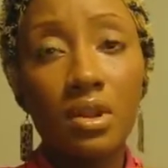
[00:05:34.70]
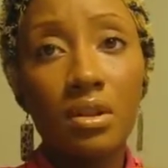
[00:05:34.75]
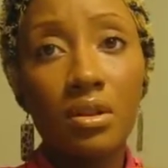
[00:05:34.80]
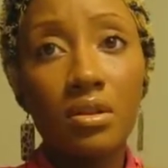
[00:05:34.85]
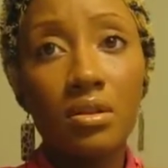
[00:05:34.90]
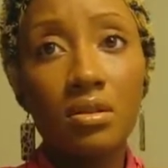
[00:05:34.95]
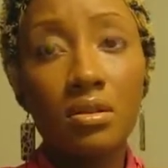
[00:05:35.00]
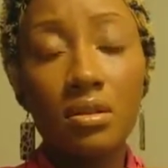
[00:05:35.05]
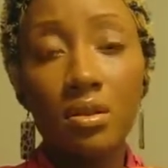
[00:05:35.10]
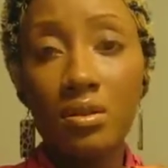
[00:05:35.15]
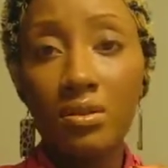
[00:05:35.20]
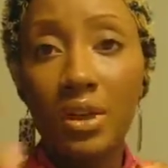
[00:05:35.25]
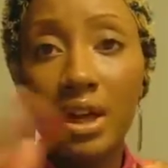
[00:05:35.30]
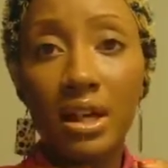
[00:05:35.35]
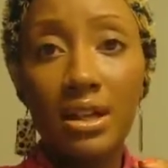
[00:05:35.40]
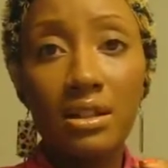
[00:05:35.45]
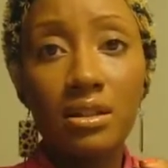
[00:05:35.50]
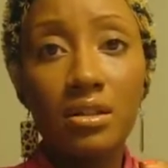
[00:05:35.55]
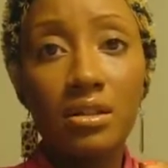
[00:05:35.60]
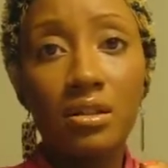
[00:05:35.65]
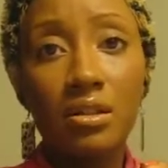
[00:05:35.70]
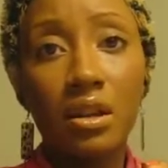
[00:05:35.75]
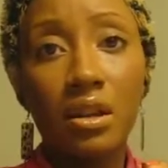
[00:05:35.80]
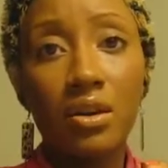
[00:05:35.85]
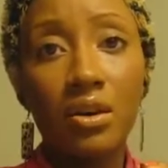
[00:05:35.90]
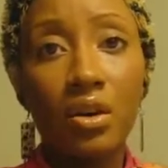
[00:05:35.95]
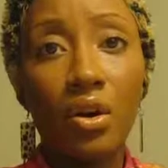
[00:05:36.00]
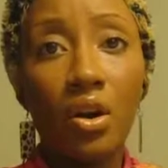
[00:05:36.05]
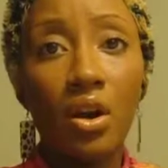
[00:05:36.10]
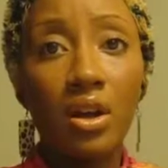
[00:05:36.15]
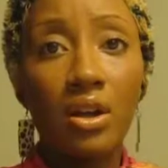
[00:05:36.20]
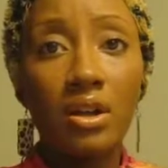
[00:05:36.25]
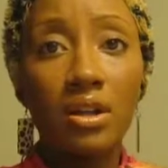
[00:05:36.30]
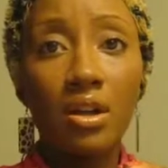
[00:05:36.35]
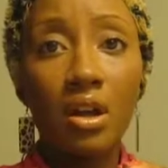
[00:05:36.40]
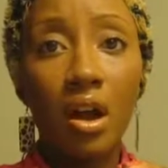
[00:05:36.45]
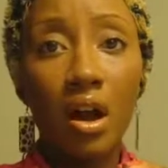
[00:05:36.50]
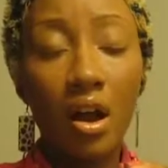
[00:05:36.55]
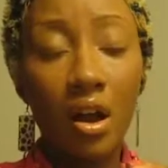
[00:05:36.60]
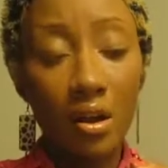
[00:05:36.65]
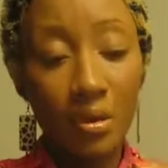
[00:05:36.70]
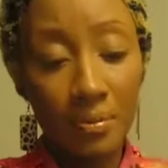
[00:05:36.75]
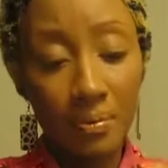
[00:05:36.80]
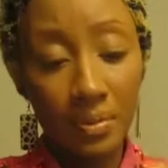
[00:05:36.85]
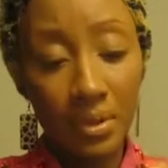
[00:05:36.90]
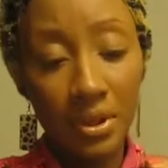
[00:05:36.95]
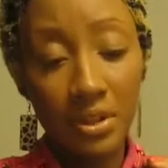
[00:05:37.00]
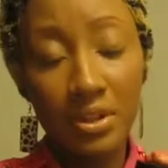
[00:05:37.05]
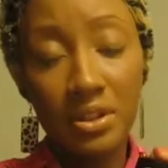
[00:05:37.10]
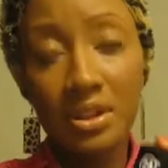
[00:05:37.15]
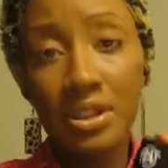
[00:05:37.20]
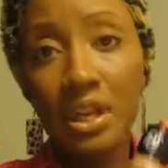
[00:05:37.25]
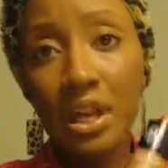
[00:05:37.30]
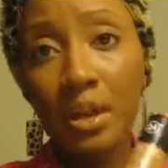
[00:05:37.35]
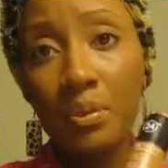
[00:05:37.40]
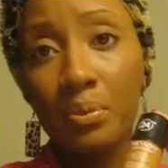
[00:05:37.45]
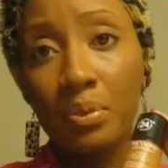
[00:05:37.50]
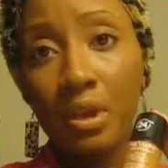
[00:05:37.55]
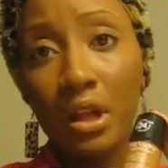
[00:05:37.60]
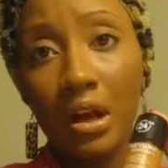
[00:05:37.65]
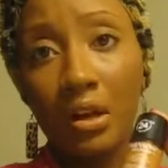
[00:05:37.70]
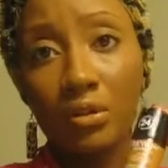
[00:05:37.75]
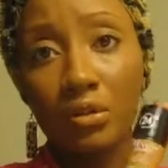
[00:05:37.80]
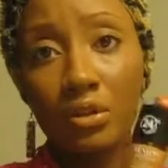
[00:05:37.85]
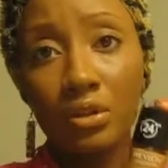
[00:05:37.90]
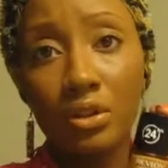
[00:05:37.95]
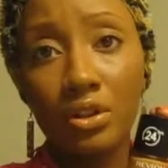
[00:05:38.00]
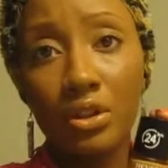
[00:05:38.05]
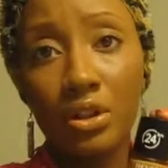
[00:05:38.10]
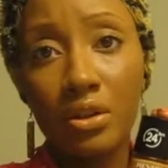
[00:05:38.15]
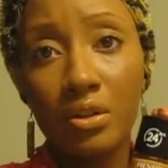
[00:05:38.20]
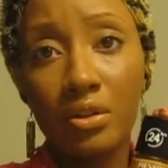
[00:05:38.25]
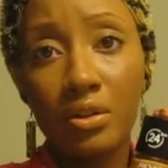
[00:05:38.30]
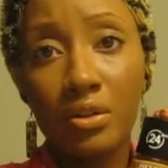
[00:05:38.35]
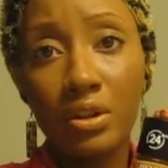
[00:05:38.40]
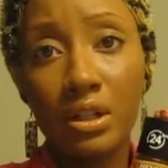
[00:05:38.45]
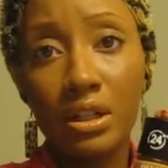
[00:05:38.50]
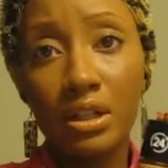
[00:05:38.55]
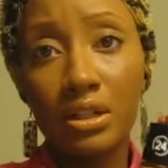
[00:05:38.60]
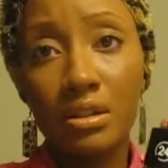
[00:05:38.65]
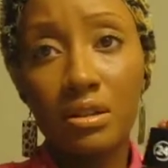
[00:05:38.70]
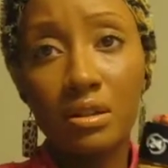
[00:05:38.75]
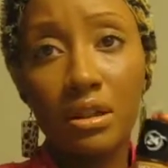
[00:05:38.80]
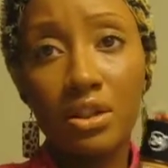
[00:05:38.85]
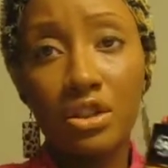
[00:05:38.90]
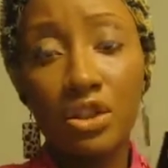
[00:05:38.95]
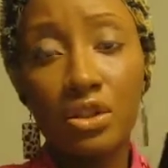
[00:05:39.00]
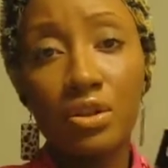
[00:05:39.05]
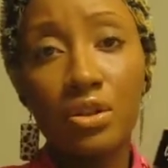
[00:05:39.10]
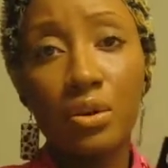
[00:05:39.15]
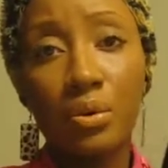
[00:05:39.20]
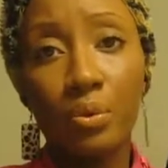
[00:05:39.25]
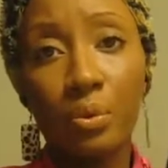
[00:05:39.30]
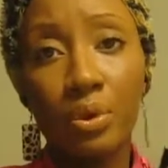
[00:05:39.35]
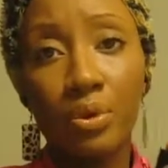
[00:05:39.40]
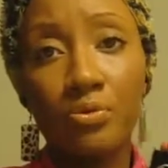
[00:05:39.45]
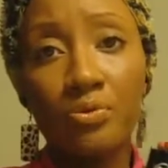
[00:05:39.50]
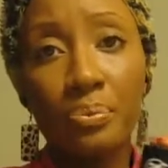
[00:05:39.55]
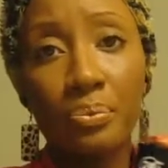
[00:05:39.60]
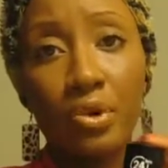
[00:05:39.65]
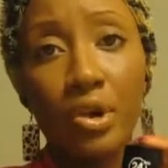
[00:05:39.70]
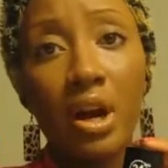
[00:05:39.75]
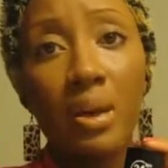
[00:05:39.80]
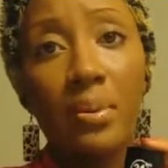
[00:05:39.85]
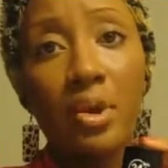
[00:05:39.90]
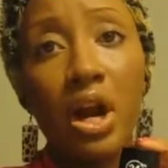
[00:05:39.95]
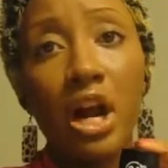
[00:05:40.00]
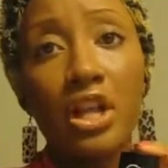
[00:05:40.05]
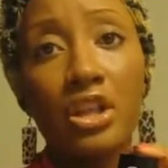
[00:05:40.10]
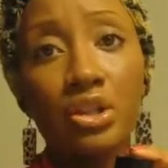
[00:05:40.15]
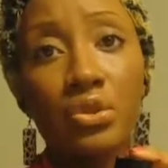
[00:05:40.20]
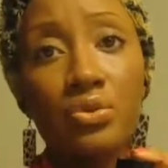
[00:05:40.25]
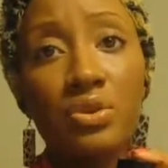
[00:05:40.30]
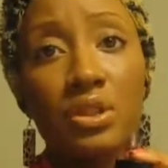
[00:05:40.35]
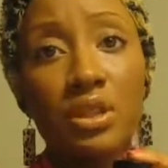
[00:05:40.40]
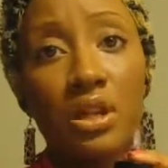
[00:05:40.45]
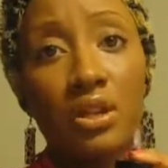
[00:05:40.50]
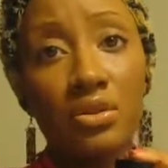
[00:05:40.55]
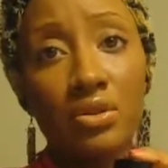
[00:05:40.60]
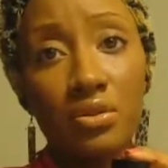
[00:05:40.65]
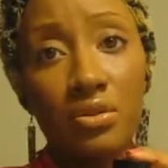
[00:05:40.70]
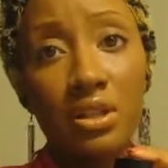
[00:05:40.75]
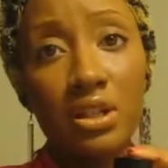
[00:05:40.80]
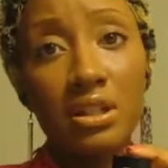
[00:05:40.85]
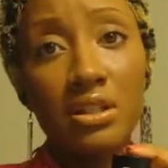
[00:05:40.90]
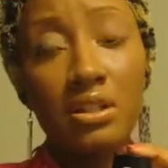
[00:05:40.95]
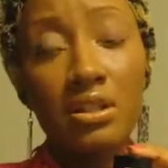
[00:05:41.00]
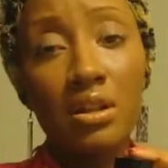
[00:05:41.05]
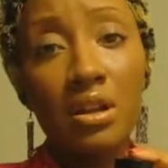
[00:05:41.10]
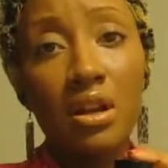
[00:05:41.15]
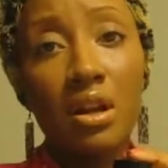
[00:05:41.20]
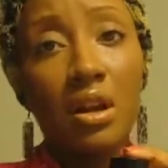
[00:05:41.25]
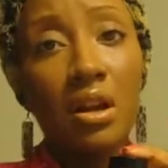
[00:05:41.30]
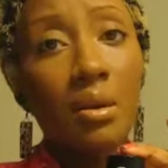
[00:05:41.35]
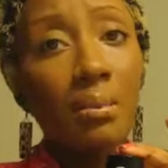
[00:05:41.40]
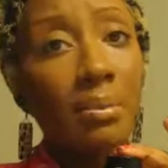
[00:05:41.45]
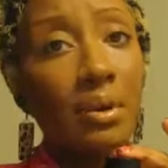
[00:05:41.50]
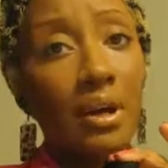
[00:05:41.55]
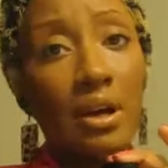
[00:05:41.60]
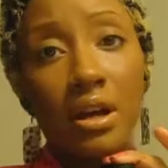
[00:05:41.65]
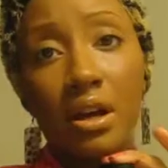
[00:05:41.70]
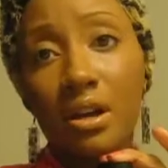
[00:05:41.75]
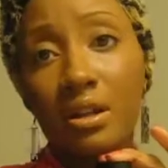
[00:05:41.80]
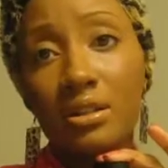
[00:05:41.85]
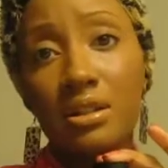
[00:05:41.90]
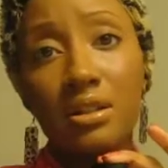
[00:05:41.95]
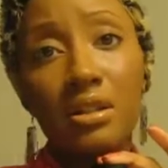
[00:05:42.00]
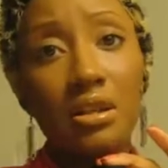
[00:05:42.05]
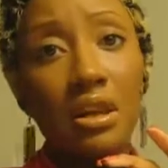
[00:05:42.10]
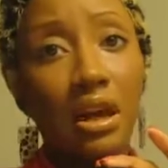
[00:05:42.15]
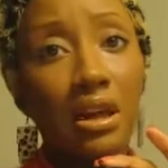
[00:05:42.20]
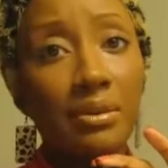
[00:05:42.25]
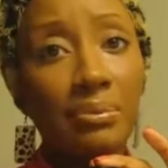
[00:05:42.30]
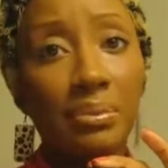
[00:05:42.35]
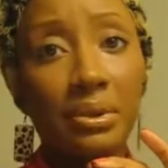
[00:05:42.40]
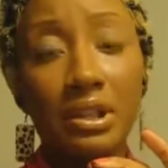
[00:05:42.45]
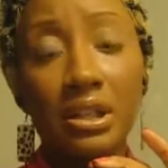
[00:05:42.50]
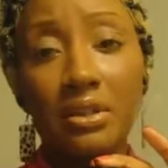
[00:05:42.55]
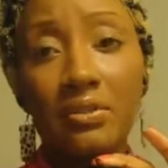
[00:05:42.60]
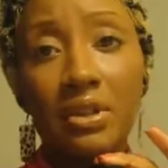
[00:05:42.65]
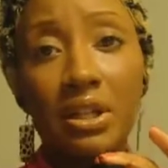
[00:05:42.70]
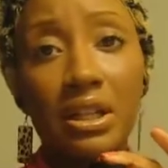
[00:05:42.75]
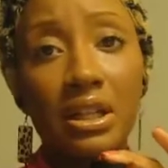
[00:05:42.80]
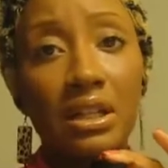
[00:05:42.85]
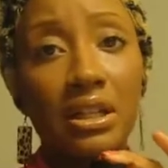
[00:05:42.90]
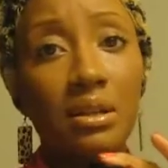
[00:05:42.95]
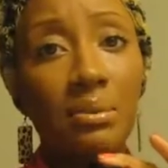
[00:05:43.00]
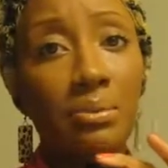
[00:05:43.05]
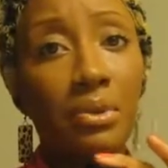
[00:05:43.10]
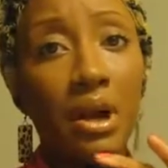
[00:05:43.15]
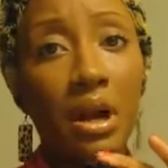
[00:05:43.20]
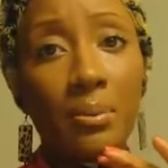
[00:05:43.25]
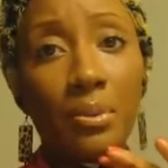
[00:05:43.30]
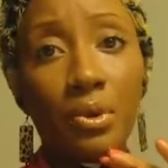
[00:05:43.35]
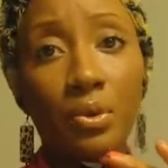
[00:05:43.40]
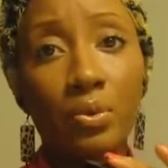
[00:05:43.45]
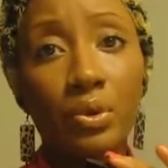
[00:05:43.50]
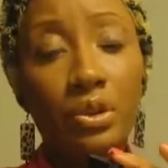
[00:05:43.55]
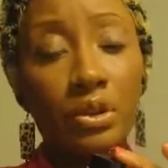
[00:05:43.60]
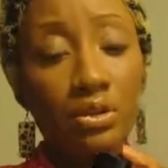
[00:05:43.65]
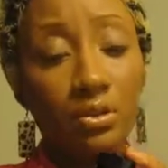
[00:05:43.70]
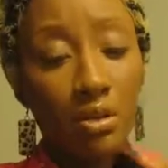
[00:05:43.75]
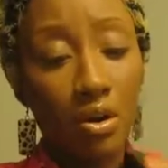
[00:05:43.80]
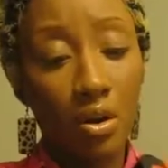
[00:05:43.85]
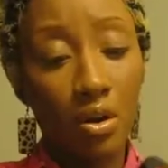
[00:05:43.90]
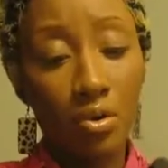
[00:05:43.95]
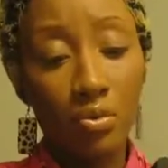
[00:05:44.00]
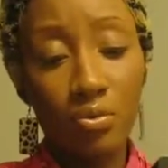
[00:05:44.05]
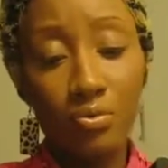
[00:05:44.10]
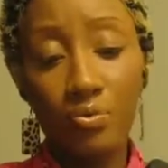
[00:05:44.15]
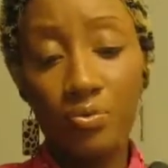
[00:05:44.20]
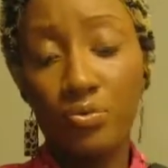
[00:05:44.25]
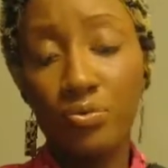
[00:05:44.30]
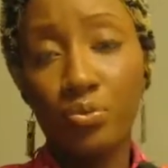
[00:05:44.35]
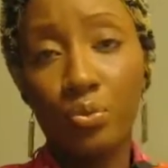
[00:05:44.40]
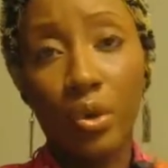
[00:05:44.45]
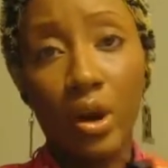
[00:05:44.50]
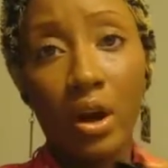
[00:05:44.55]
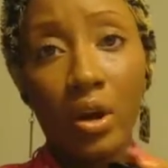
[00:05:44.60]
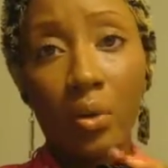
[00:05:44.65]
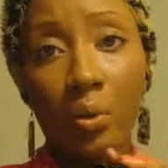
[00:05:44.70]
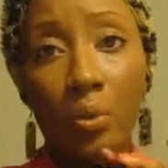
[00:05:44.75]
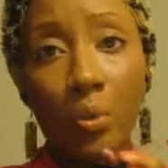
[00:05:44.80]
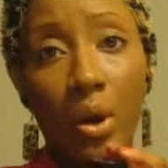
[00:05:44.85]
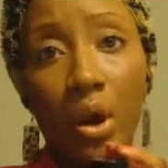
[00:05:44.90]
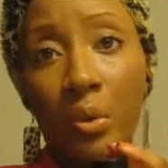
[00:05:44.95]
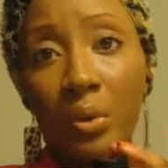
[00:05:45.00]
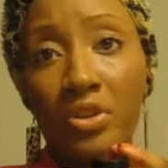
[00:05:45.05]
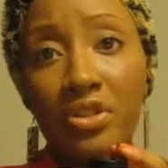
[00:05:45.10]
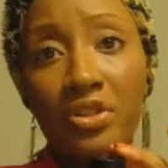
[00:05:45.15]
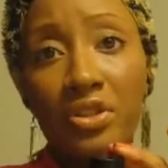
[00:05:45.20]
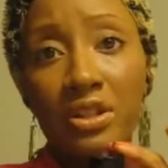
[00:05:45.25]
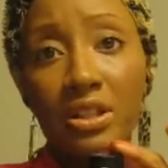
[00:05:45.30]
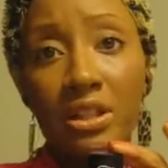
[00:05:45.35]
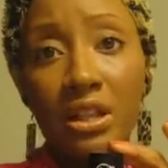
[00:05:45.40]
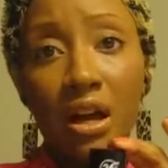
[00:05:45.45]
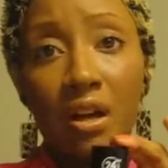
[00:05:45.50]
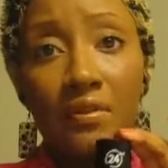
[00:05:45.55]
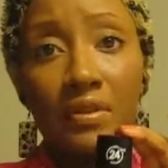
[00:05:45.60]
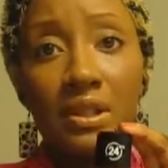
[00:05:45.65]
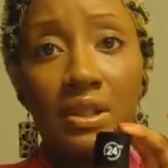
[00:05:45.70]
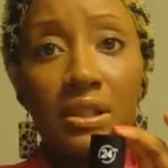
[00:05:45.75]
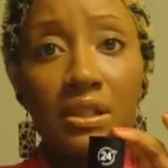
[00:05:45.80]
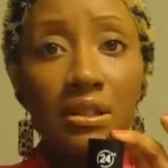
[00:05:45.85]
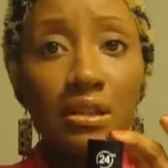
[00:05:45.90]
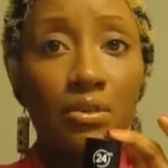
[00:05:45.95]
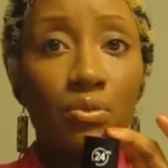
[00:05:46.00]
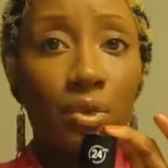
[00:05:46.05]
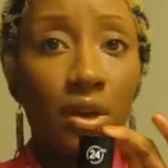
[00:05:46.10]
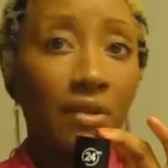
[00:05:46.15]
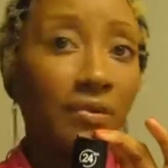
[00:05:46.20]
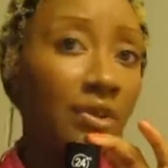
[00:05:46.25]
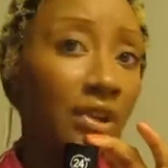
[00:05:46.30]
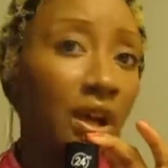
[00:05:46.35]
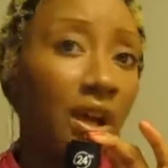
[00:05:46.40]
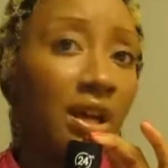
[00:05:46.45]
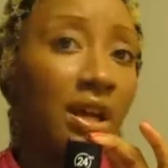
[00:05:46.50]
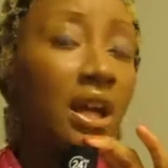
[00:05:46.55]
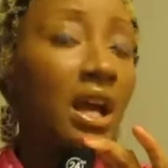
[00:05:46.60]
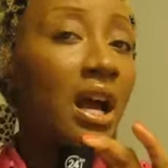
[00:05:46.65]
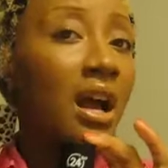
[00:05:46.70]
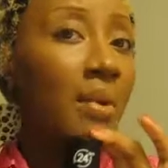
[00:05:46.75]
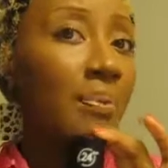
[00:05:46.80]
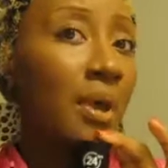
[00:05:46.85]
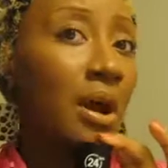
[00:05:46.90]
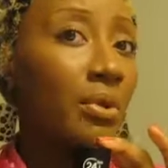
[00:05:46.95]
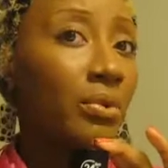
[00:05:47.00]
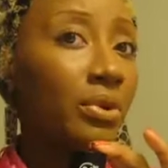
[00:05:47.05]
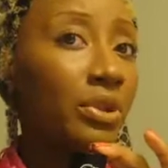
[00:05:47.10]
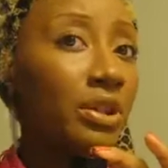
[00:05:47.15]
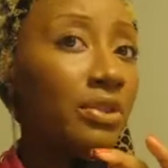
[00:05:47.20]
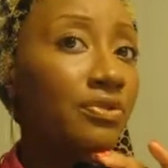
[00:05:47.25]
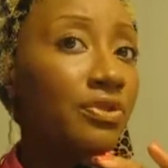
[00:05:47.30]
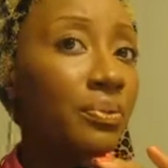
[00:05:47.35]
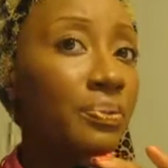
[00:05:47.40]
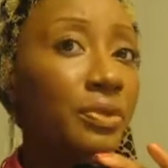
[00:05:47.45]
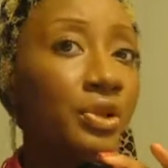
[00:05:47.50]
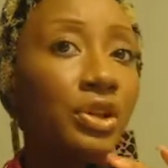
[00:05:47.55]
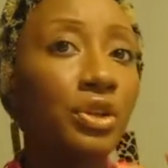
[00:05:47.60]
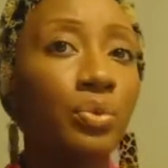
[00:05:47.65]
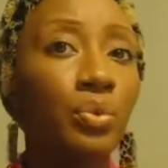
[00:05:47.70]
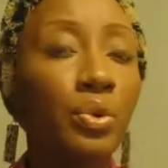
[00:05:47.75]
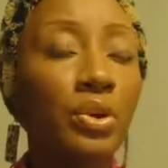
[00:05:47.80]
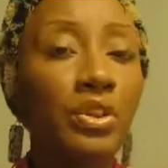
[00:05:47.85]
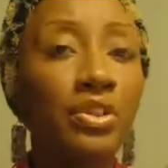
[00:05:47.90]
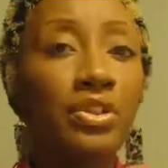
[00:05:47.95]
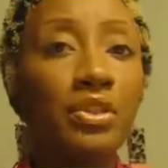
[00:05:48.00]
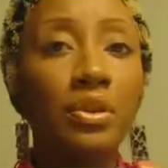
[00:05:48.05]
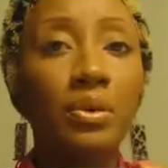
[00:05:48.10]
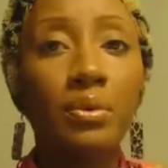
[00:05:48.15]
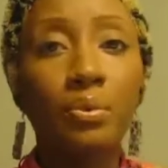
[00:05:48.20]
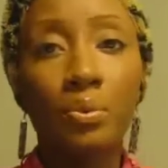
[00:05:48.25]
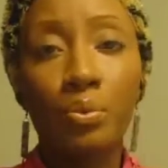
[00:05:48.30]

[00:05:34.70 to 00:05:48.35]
So that's later on in the tape. I'll let you know what primer I use under this. But honestly, I believe that any primer would go well with this. Obviously, Revlon. I'm not really familiar with the